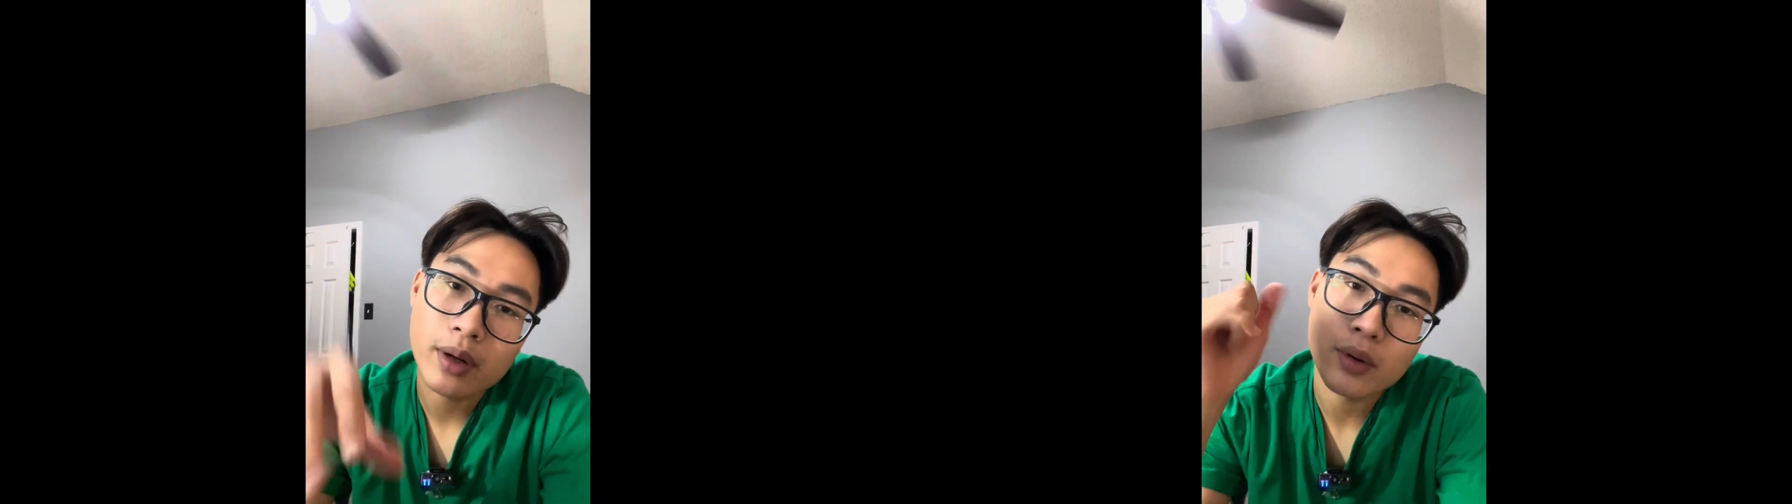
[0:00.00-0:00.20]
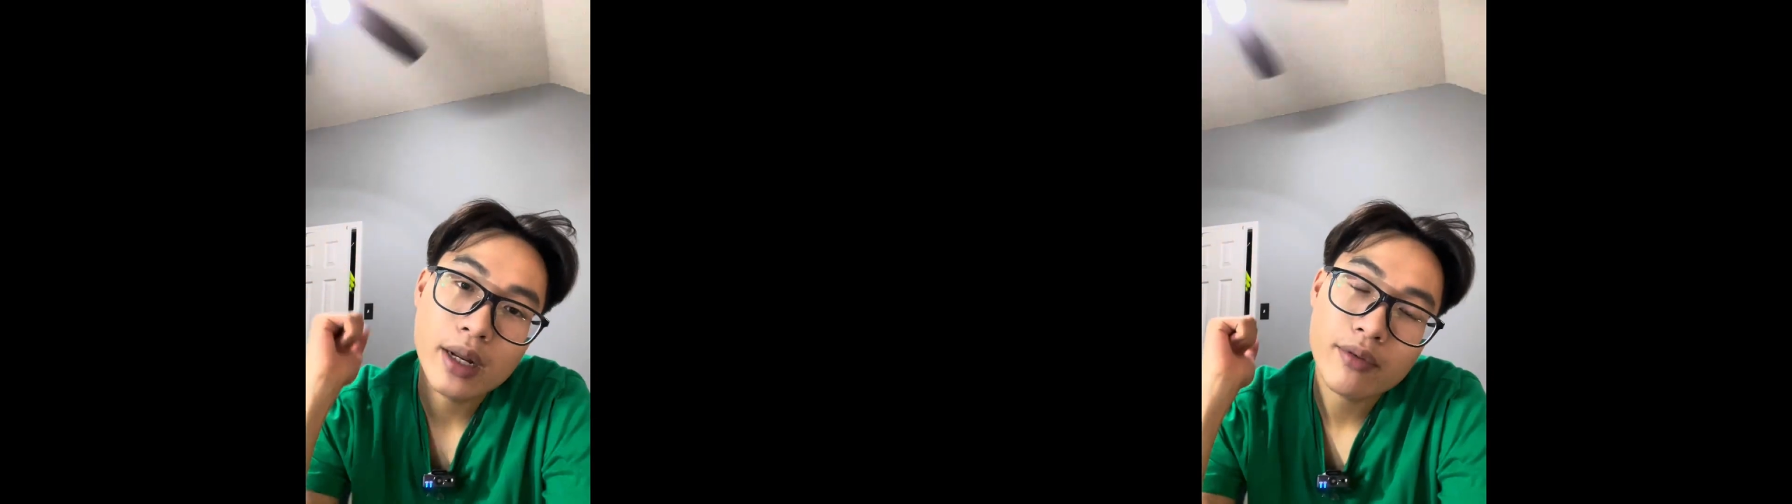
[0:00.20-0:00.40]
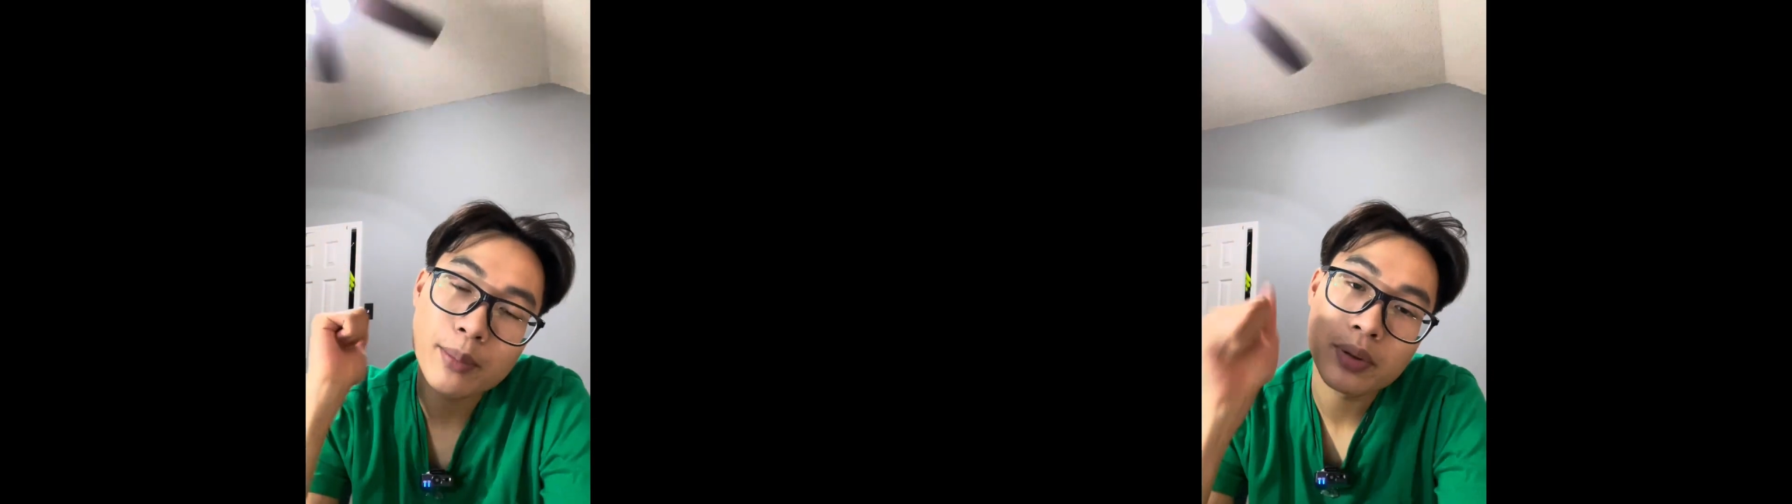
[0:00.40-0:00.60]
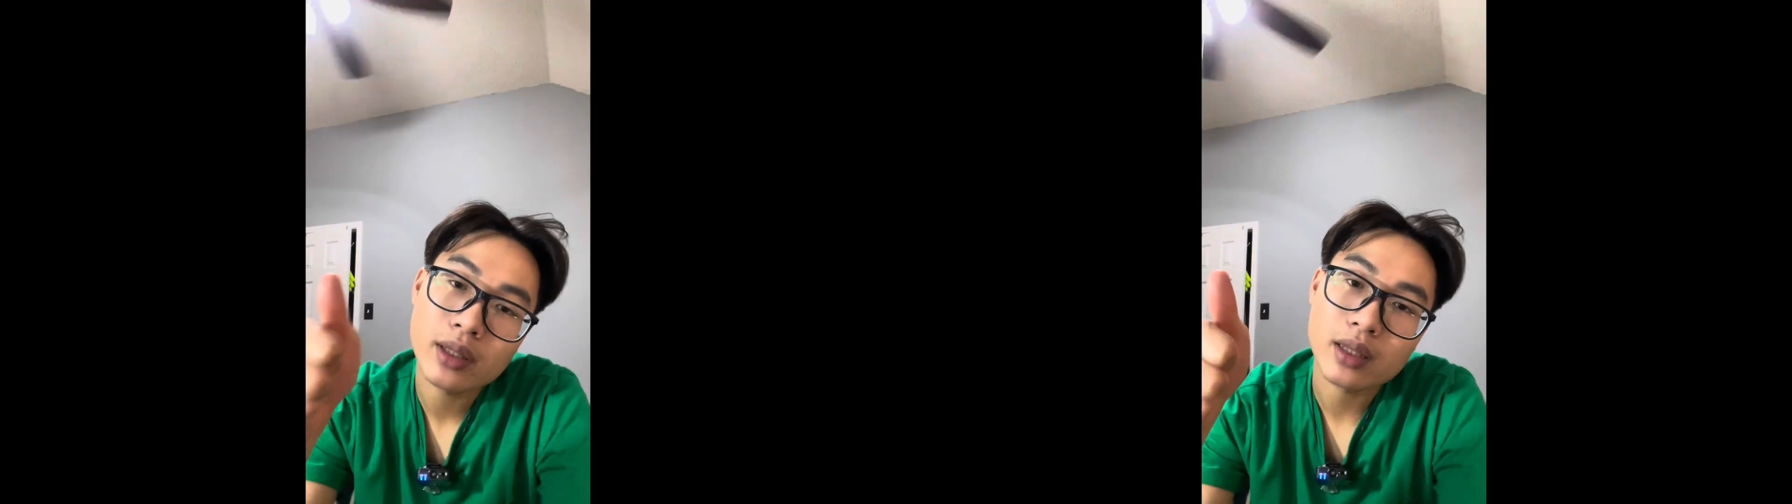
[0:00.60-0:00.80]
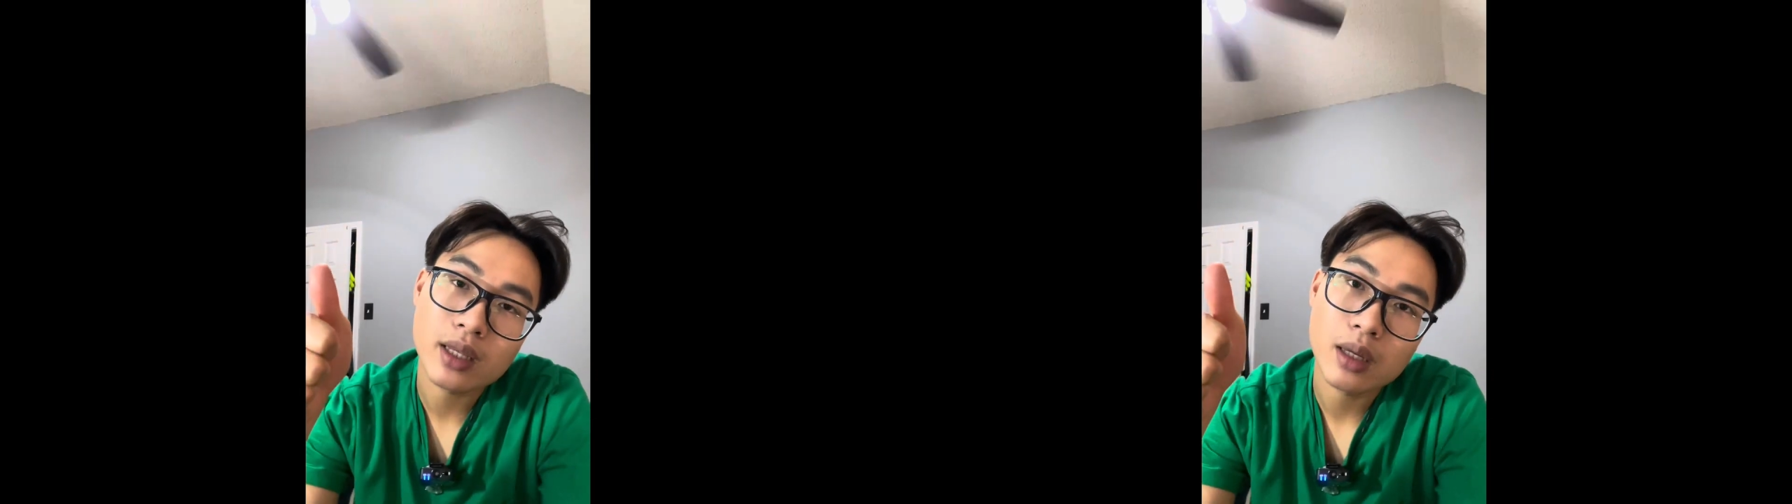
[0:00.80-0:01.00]
whenever you put
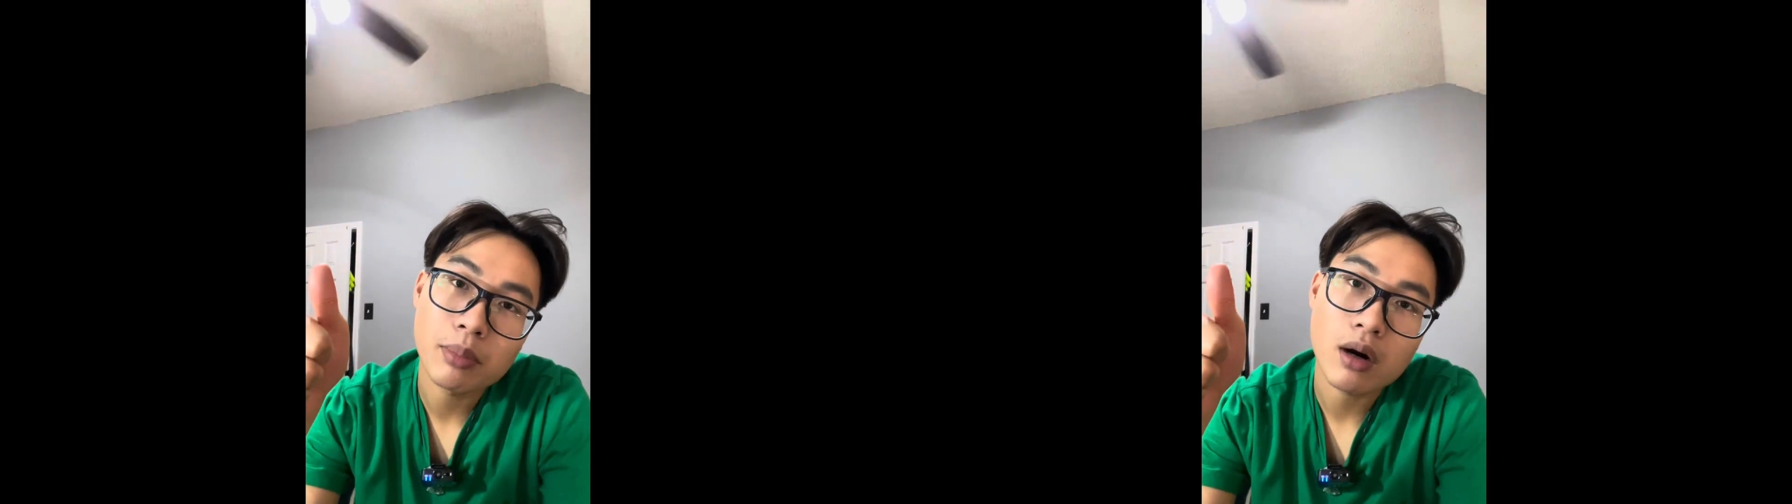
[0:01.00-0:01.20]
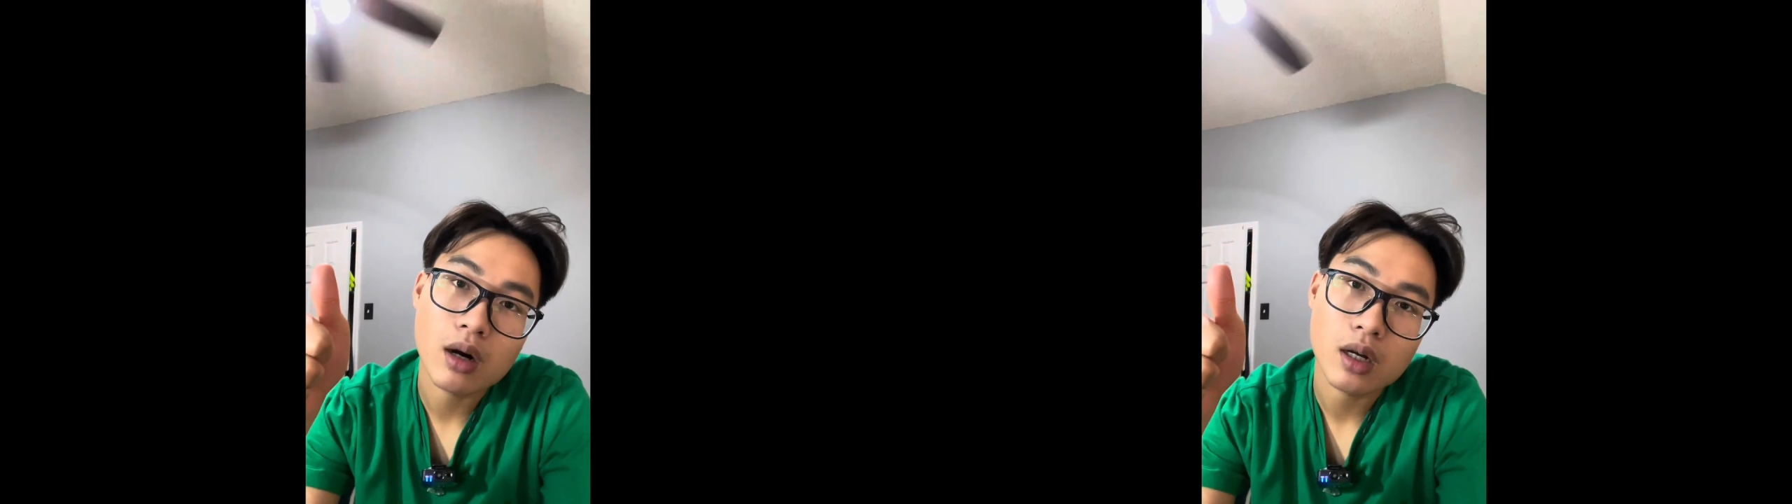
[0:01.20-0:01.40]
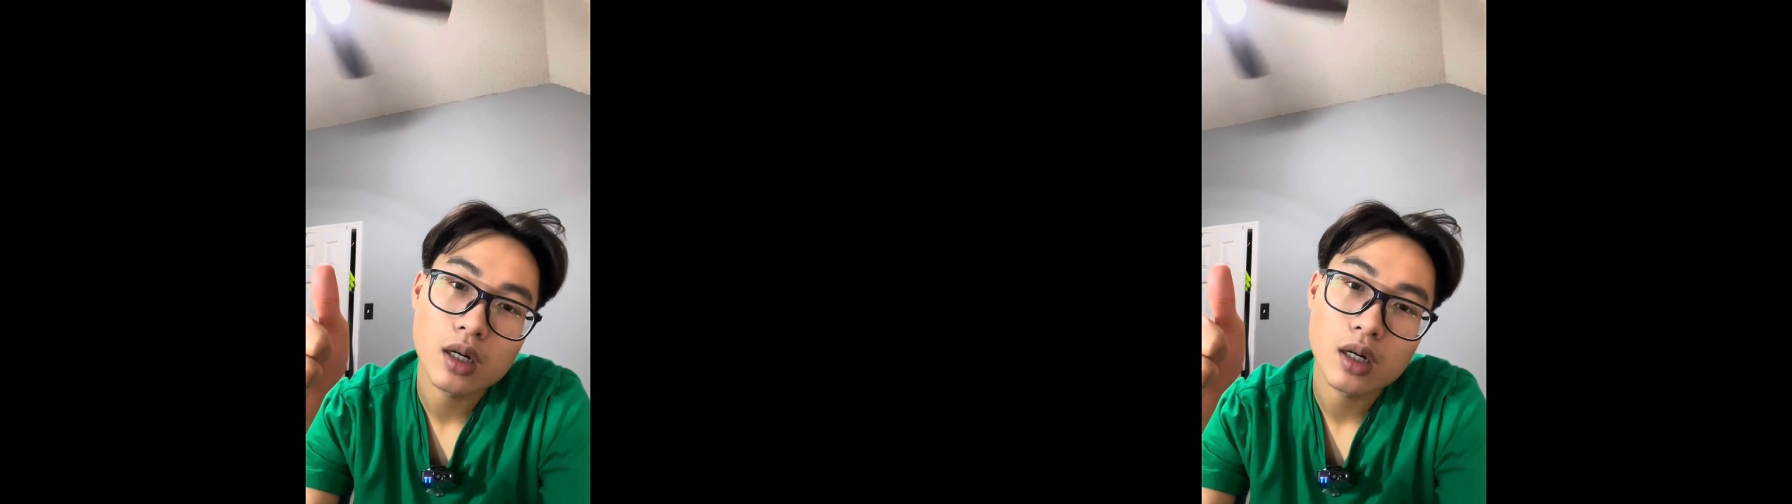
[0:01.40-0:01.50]
the thing in park,